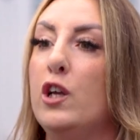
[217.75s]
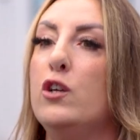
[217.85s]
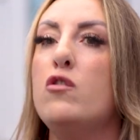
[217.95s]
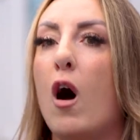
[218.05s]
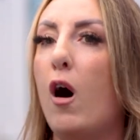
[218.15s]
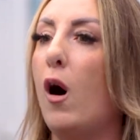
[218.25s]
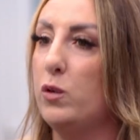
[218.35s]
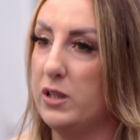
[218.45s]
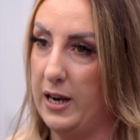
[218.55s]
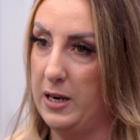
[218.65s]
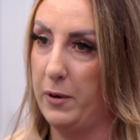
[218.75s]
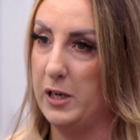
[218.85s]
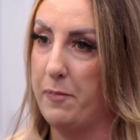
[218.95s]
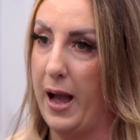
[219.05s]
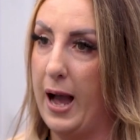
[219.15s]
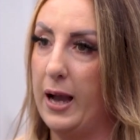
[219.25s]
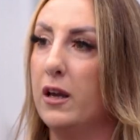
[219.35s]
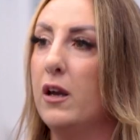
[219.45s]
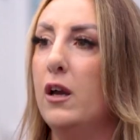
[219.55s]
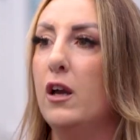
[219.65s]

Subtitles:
You're not holding anybody back.